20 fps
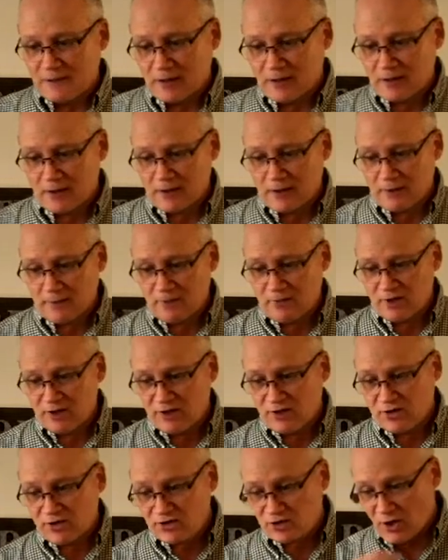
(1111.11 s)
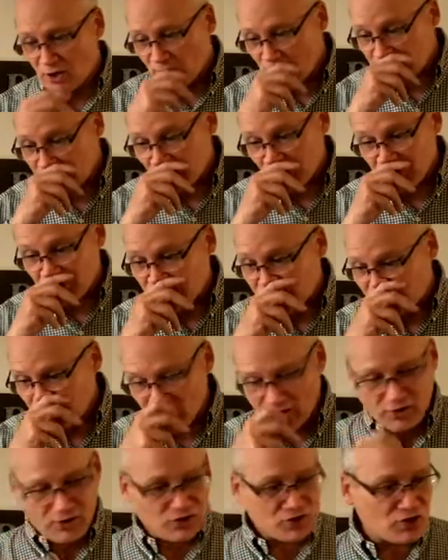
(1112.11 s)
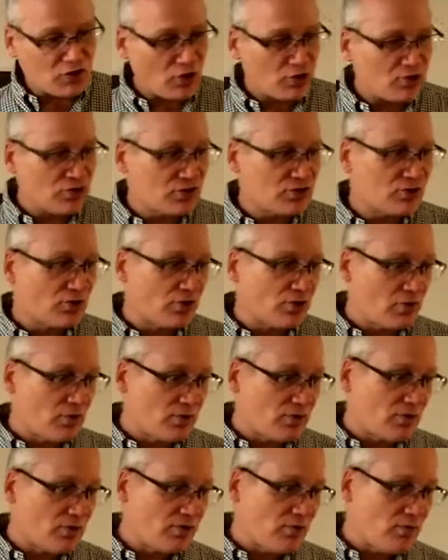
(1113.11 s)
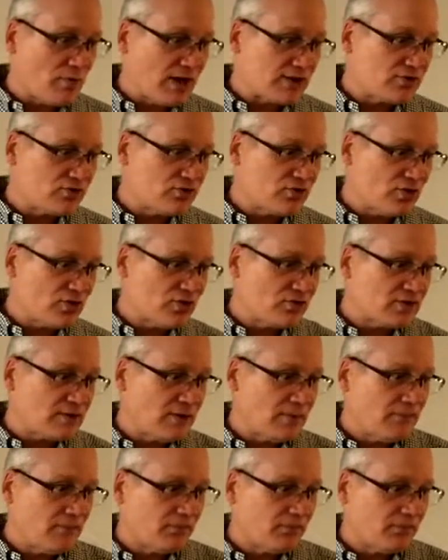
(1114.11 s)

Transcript: Uh, the stars are the, are the churches, they're the, they're the messengers.